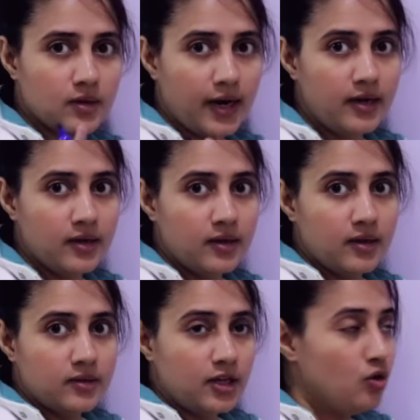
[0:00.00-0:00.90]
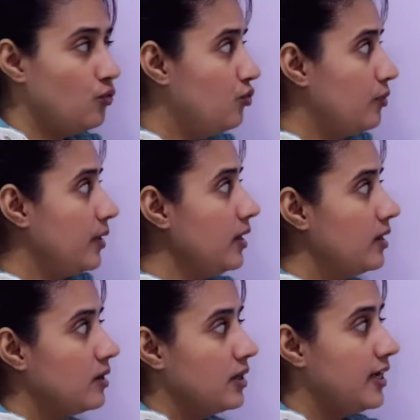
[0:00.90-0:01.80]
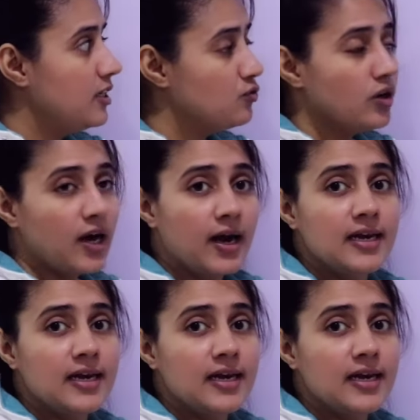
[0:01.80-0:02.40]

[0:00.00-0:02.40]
right? The loop would be, it is what,